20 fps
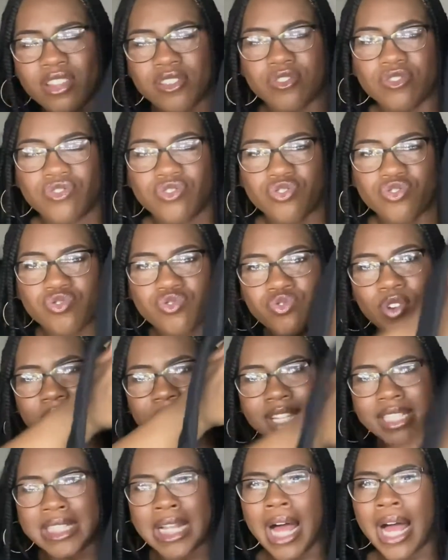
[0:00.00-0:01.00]

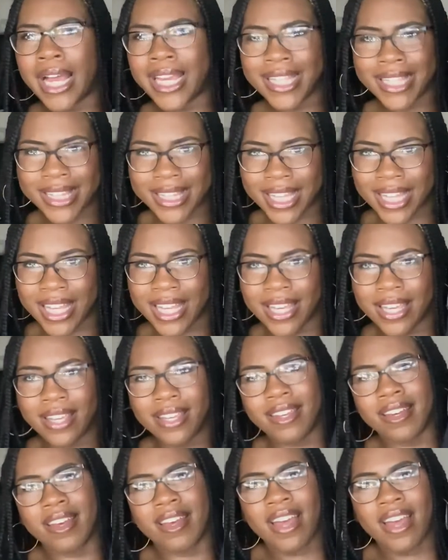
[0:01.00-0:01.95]
straight line thing,